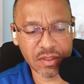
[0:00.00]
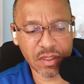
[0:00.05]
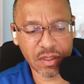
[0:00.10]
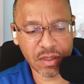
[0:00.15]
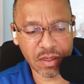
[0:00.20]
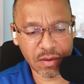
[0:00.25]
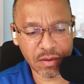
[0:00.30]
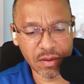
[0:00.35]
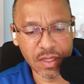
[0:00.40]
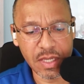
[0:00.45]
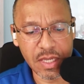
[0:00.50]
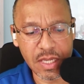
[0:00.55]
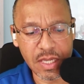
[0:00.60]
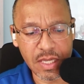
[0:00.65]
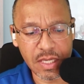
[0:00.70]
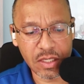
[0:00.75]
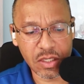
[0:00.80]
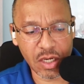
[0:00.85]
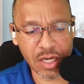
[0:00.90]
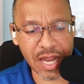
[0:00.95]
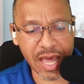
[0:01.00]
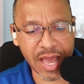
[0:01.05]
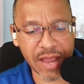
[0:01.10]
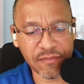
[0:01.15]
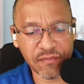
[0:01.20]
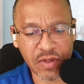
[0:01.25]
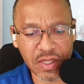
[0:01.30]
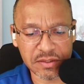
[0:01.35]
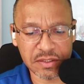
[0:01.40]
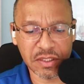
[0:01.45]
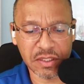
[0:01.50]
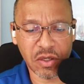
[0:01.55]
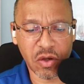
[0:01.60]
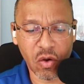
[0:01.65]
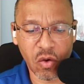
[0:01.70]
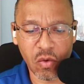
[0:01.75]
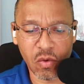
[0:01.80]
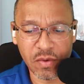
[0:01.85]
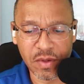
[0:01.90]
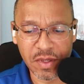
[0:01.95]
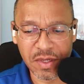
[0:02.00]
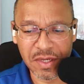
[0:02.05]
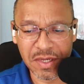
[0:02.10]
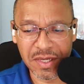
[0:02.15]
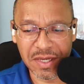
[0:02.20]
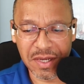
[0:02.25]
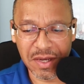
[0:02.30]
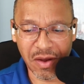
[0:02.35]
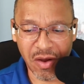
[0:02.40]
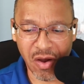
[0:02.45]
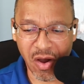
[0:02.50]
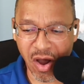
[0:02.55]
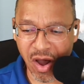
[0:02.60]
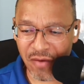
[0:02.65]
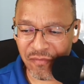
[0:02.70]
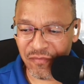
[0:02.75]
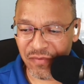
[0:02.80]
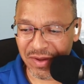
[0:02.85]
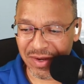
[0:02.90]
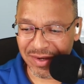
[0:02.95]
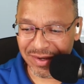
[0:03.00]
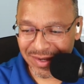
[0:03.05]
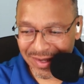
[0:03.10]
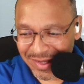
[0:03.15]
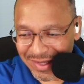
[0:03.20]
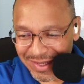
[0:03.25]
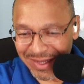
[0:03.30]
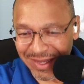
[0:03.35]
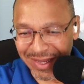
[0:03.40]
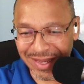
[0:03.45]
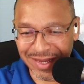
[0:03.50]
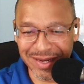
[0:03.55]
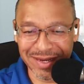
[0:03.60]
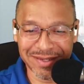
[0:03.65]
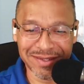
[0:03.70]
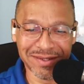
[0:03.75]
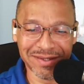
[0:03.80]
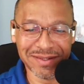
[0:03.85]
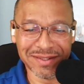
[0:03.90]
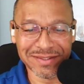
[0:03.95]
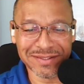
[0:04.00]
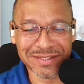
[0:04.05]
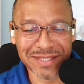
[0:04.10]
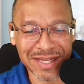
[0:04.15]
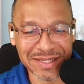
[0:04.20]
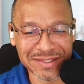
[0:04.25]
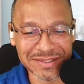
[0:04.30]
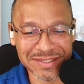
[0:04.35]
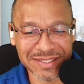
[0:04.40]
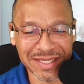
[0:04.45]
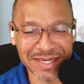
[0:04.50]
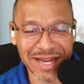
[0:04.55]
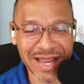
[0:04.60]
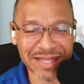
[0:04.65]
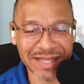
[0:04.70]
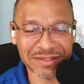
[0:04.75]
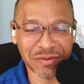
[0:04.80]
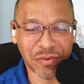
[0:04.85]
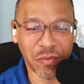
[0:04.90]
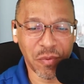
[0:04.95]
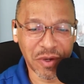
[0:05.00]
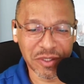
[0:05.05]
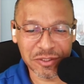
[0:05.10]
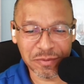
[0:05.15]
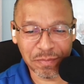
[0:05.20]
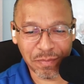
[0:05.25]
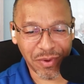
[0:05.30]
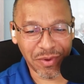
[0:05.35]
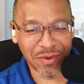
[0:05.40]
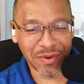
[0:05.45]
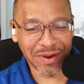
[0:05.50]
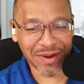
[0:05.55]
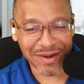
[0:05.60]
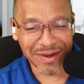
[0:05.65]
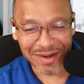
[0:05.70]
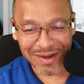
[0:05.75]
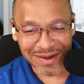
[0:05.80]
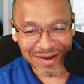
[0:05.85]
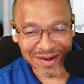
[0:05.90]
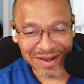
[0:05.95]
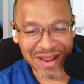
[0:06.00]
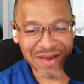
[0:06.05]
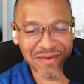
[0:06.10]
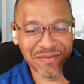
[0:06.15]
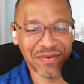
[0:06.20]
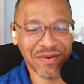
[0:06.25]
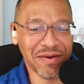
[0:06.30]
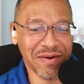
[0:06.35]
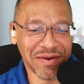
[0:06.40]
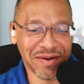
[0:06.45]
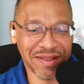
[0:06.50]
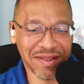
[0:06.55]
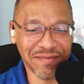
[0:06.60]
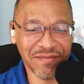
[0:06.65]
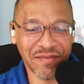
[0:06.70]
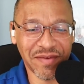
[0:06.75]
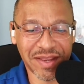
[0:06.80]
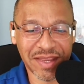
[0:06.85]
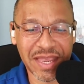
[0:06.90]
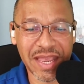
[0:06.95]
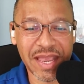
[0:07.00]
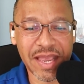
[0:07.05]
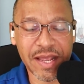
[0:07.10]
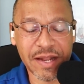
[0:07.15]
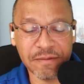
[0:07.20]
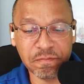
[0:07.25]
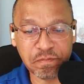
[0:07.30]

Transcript: Your life doesn't go off into the sunset as a whisper and never heard of again.